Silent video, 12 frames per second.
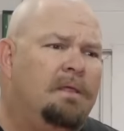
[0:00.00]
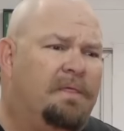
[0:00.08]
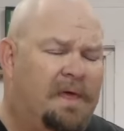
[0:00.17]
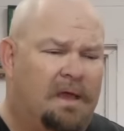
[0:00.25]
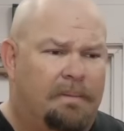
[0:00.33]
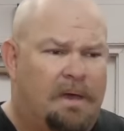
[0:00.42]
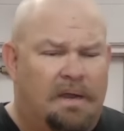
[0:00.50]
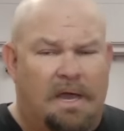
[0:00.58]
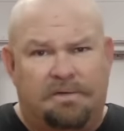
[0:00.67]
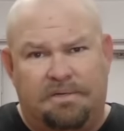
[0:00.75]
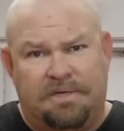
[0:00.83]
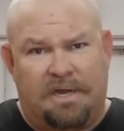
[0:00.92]
The thing about
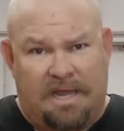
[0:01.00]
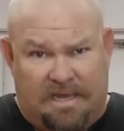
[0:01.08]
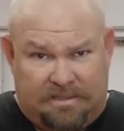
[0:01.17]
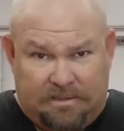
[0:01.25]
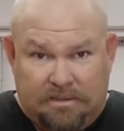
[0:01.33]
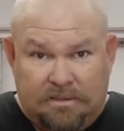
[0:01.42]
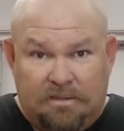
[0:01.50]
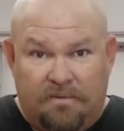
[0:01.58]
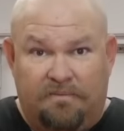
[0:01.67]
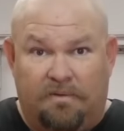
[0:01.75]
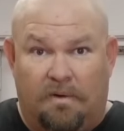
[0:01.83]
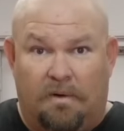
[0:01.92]
nitrogen is,
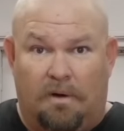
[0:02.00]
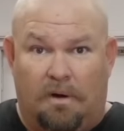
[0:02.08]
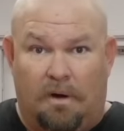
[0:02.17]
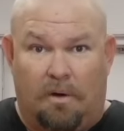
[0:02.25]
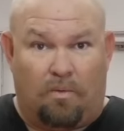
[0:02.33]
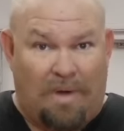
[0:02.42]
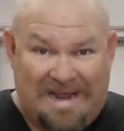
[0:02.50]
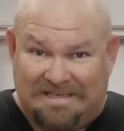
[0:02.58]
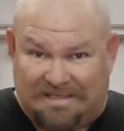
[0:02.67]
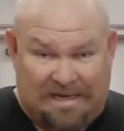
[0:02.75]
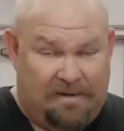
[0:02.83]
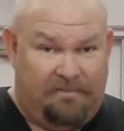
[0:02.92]
for
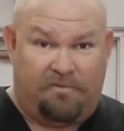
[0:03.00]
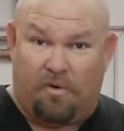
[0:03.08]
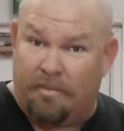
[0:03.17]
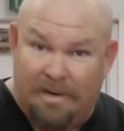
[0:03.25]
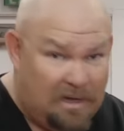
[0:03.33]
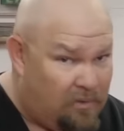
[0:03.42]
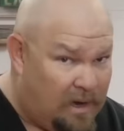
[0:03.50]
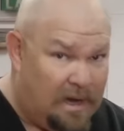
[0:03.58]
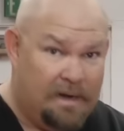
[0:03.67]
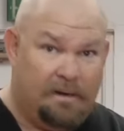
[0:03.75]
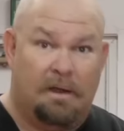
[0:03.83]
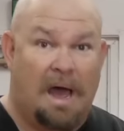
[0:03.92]
racing, Formula
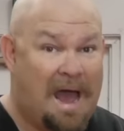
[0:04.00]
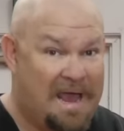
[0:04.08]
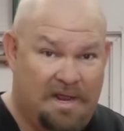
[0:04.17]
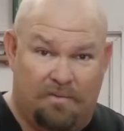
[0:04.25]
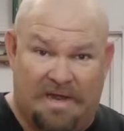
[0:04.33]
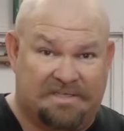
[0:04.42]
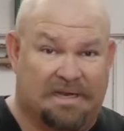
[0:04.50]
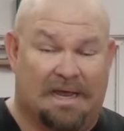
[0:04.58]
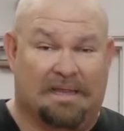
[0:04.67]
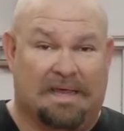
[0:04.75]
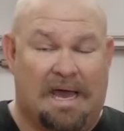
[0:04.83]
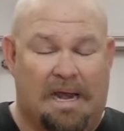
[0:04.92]
One, high-end racing
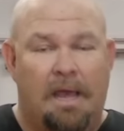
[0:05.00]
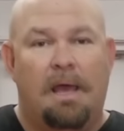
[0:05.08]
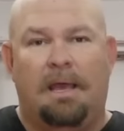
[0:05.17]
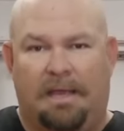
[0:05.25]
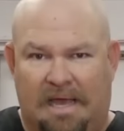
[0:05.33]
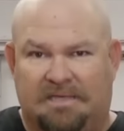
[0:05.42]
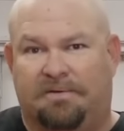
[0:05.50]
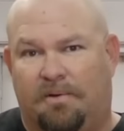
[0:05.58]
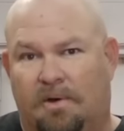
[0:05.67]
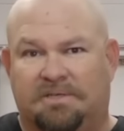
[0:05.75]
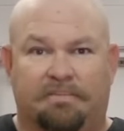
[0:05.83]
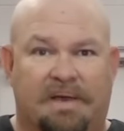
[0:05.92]
like that, yes, of
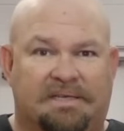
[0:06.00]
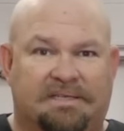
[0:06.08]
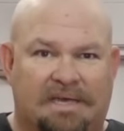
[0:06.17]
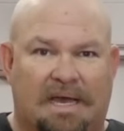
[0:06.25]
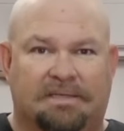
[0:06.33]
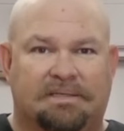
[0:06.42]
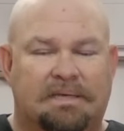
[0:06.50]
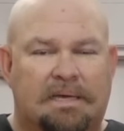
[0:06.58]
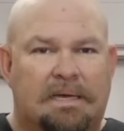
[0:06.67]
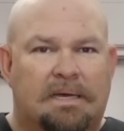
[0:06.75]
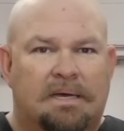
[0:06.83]
course, it makes sense.